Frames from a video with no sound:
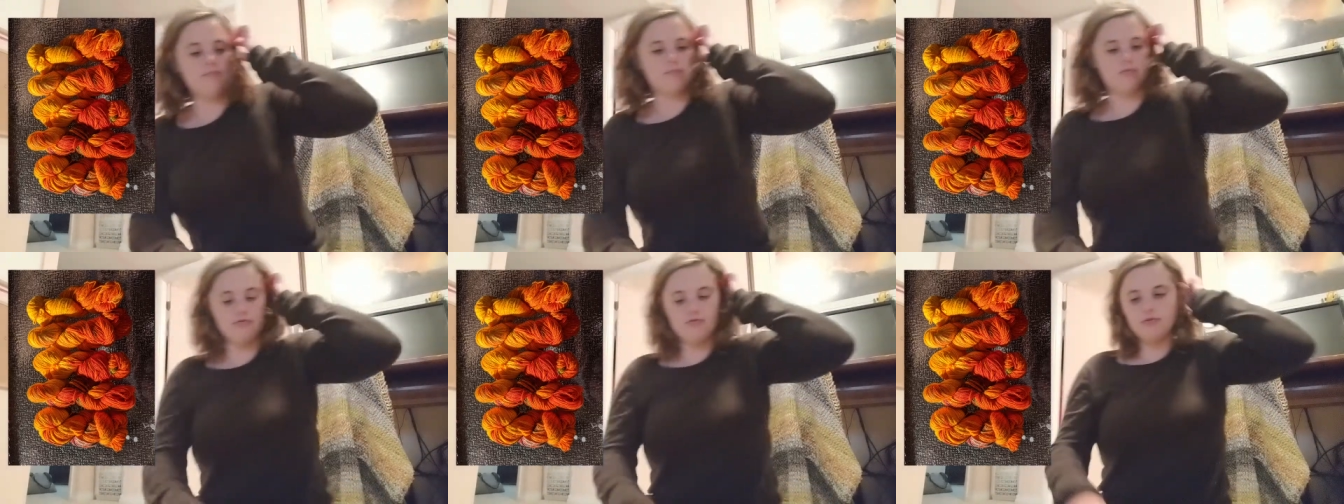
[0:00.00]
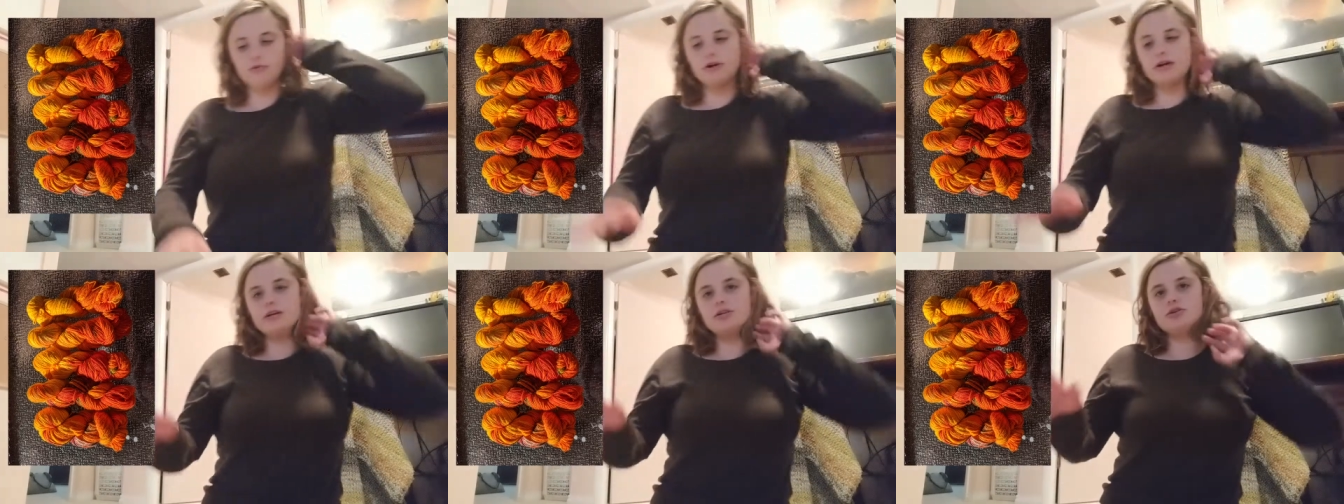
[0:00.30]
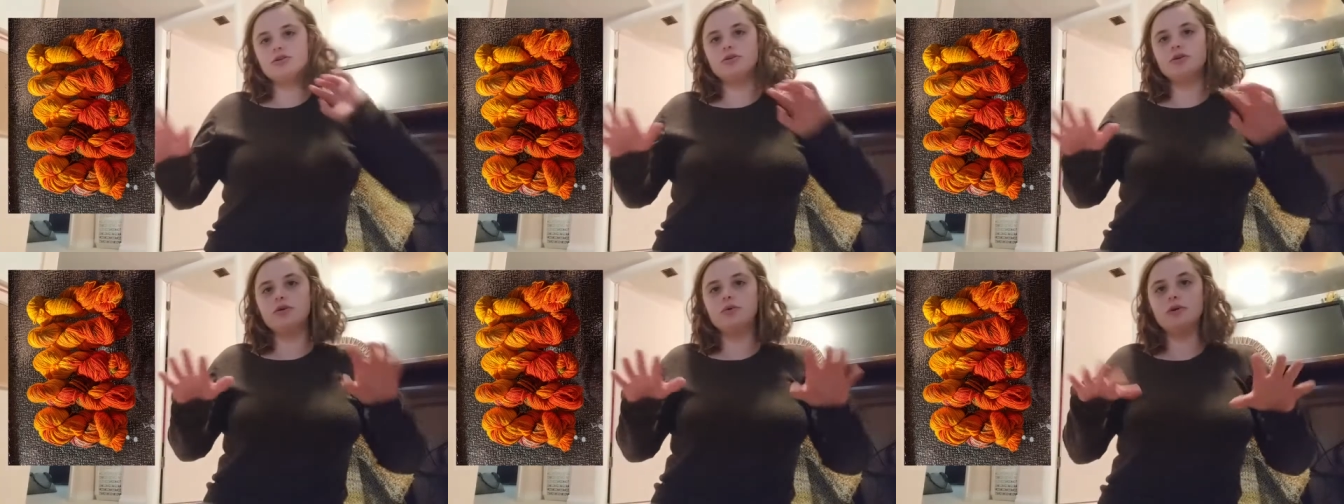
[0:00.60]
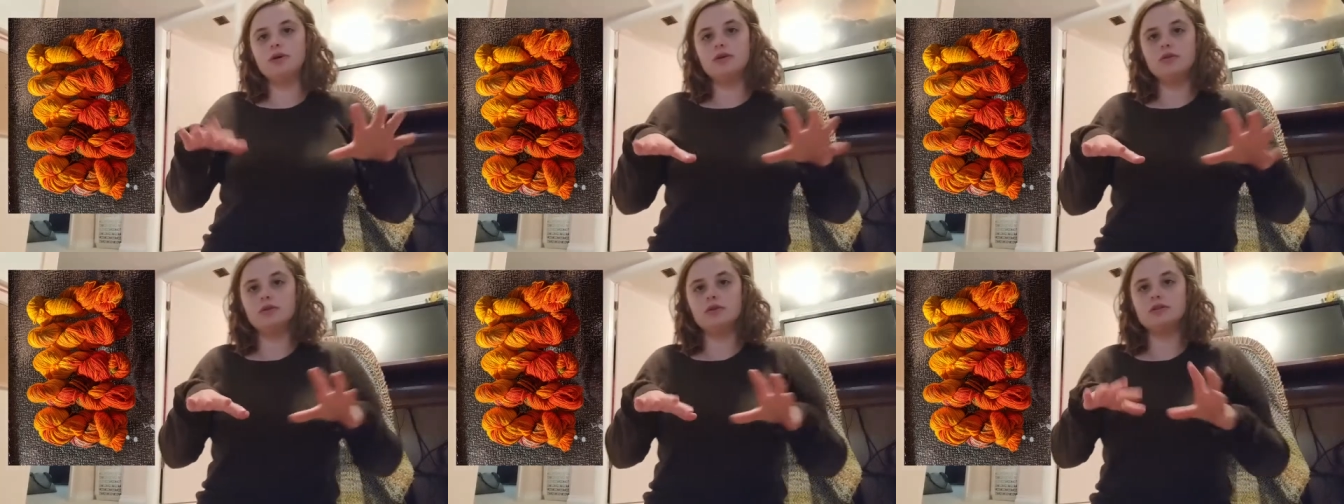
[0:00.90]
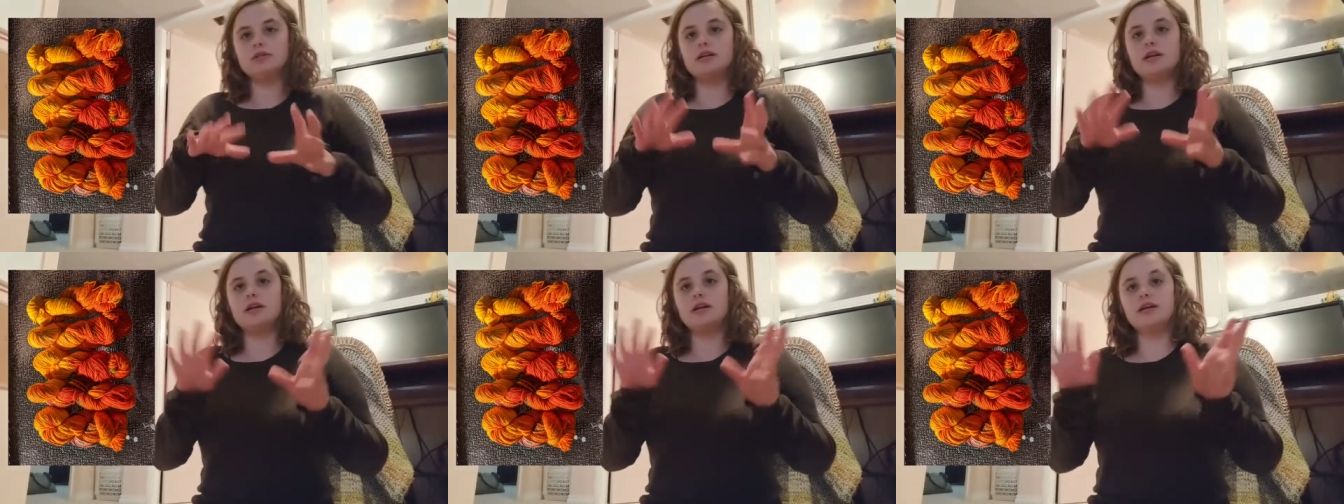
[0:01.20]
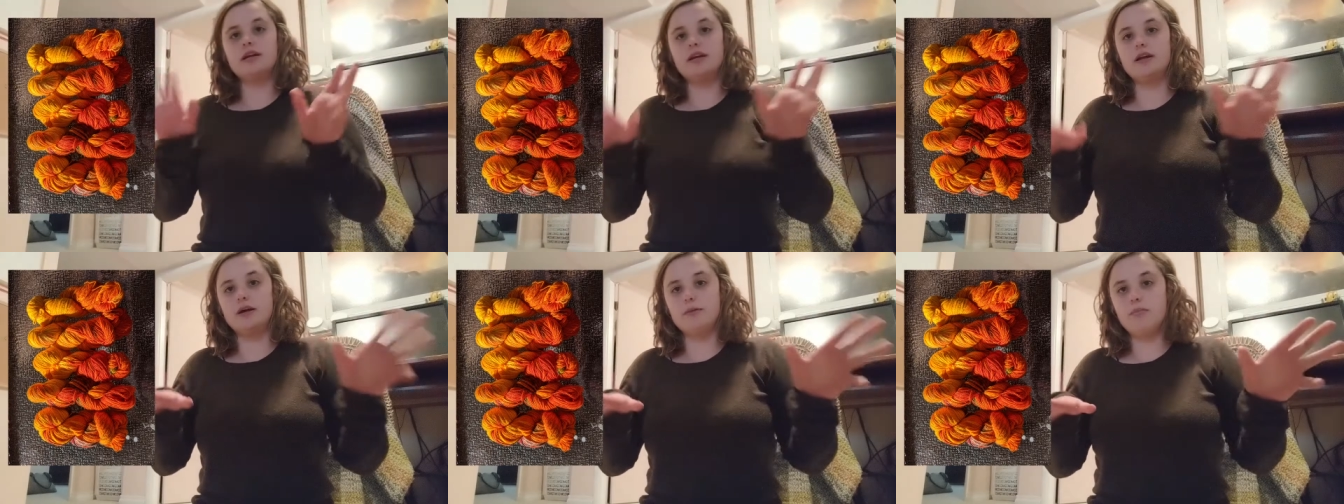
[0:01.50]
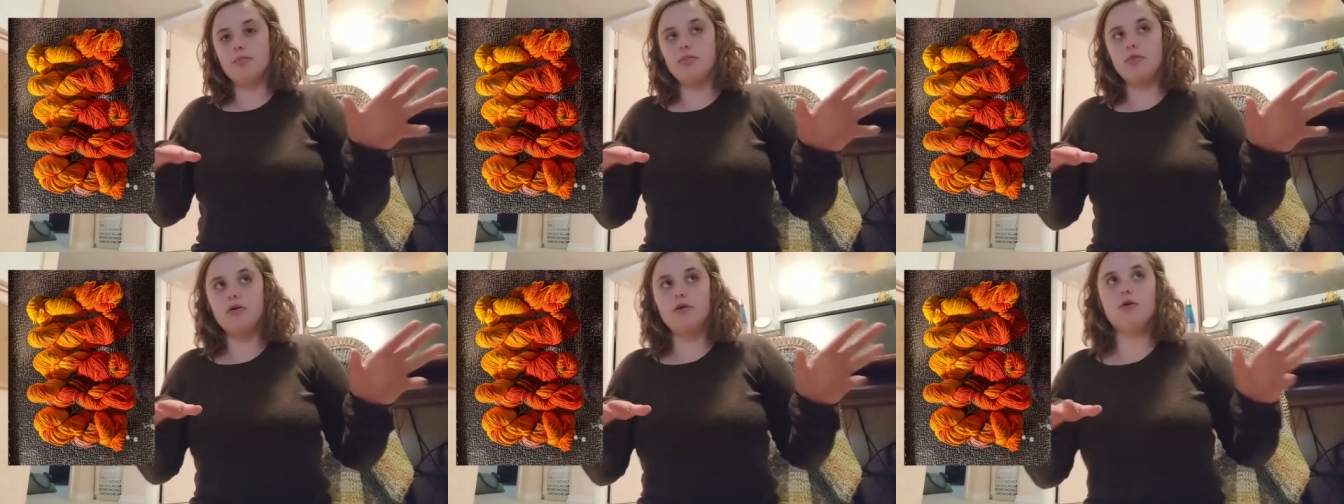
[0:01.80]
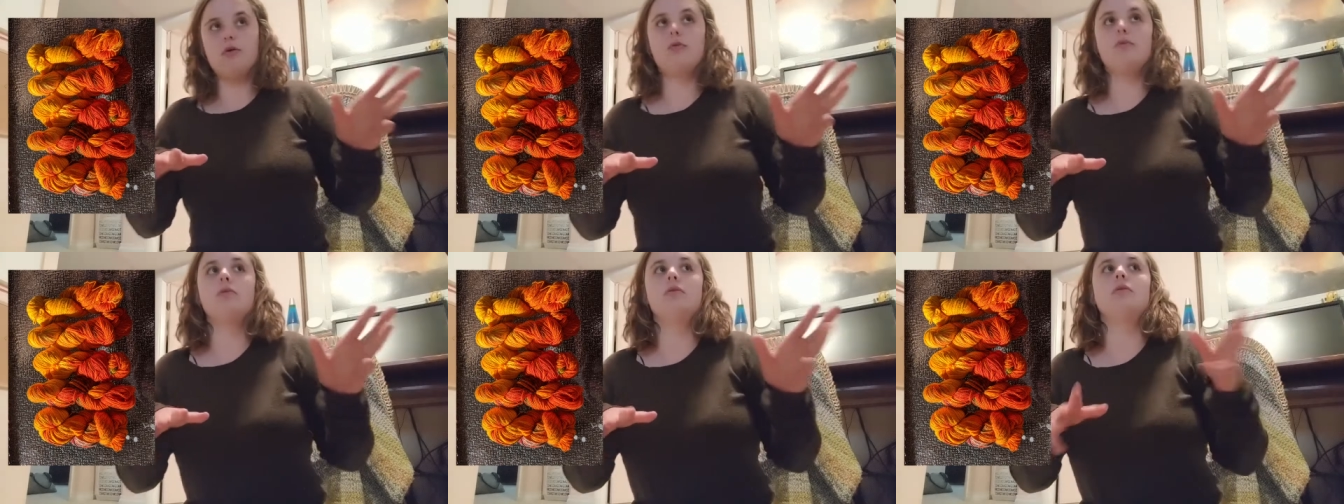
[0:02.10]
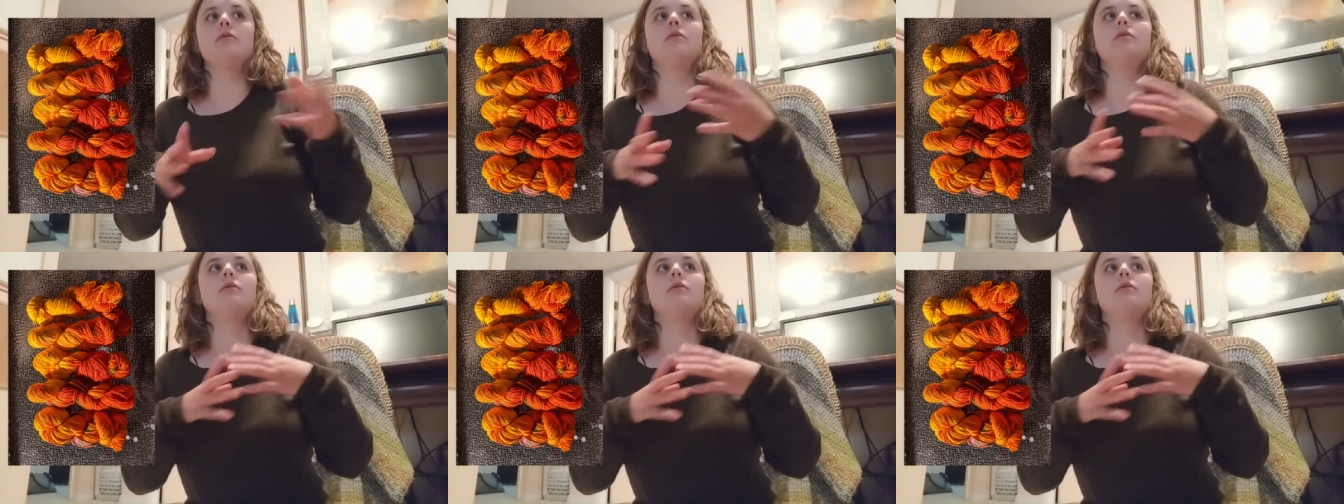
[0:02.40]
Before I show you what it looks like knit up though,